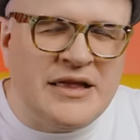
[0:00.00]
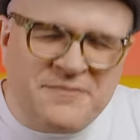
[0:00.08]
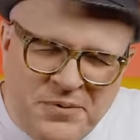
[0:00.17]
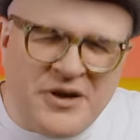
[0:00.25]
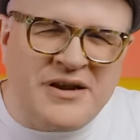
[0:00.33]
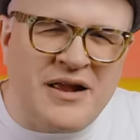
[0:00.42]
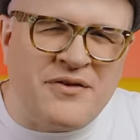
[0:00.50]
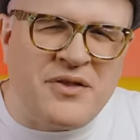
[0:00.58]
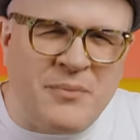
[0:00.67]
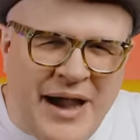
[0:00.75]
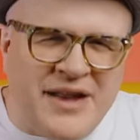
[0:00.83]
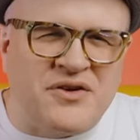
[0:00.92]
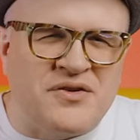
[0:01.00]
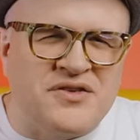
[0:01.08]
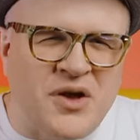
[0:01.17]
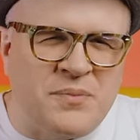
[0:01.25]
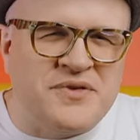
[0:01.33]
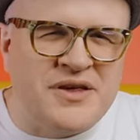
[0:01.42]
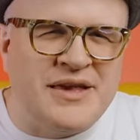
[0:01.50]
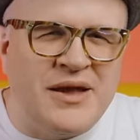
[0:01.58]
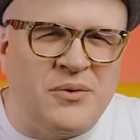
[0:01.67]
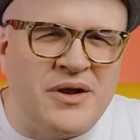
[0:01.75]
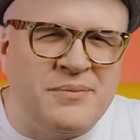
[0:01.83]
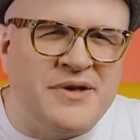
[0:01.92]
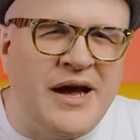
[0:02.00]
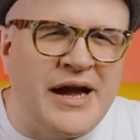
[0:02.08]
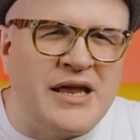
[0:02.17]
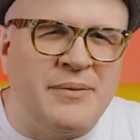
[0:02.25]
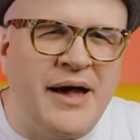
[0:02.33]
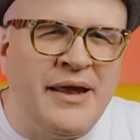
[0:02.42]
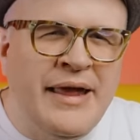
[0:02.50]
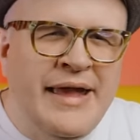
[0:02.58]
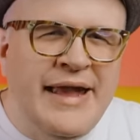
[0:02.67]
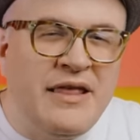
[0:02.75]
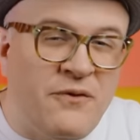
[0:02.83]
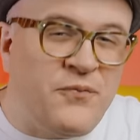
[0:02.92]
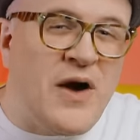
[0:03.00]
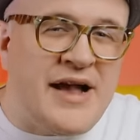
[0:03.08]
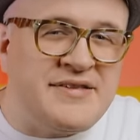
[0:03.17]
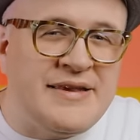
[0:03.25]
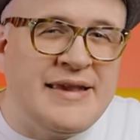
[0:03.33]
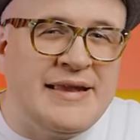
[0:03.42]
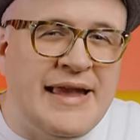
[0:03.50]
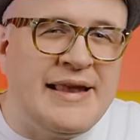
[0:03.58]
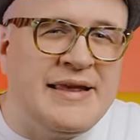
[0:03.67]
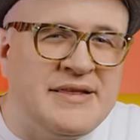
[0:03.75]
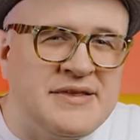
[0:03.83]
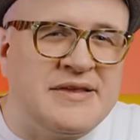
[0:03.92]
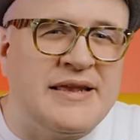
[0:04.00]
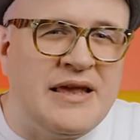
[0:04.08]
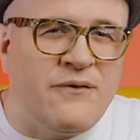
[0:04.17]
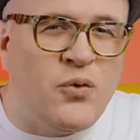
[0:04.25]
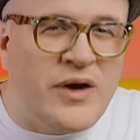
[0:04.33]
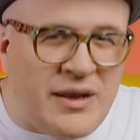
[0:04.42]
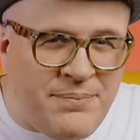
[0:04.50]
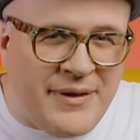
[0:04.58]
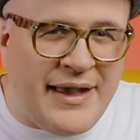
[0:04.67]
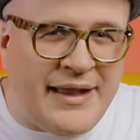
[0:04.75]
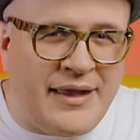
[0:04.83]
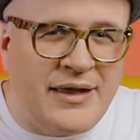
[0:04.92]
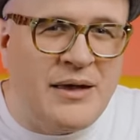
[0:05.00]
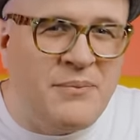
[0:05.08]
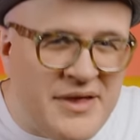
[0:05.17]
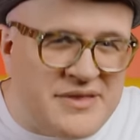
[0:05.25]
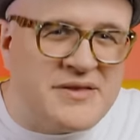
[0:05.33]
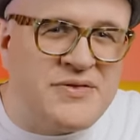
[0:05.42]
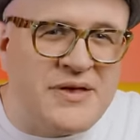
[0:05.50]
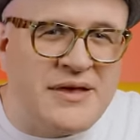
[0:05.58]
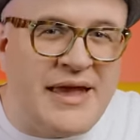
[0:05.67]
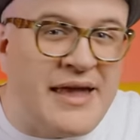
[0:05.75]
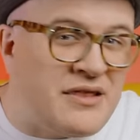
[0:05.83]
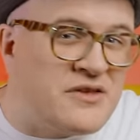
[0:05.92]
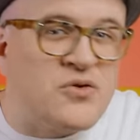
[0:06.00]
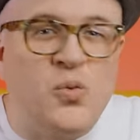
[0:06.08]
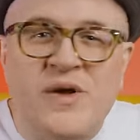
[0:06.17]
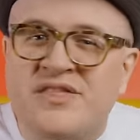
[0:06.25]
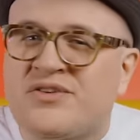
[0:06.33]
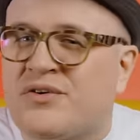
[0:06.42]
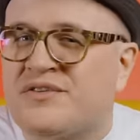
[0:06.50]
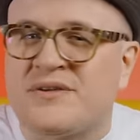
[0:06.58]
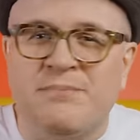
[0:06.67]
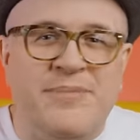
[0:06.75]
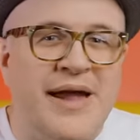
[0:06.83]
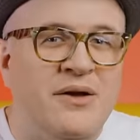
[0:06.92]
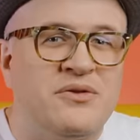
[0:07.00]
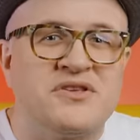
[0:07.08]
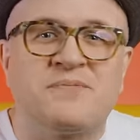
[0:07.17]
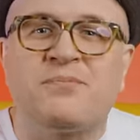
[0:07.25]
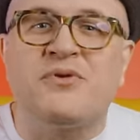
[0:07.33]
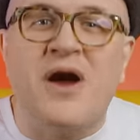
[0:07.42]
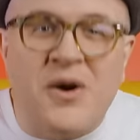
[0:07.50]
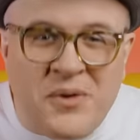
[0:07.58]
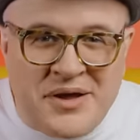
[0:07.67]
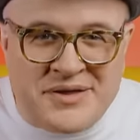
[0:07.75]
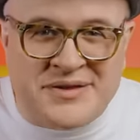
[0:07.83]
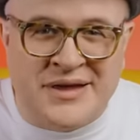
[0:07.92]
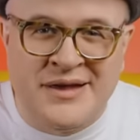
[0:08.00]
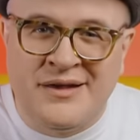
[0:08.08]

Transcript: Let's put it under the microscope so you get what I'm talking about. In the frosty Canadian city of Winnipeg, amidst the endless winters and boundless prairies,